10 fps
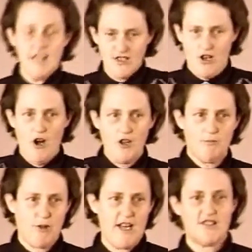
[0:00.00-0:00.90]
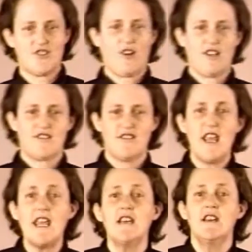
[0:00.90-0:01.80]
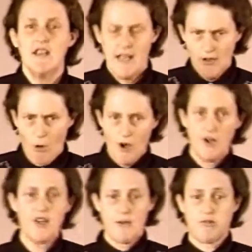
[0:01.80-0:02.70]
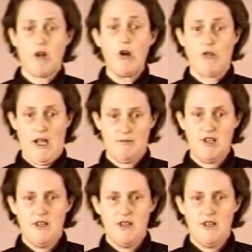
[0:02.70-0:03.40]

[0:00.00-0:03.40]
and that's all the brain circuits need in order to get programmed.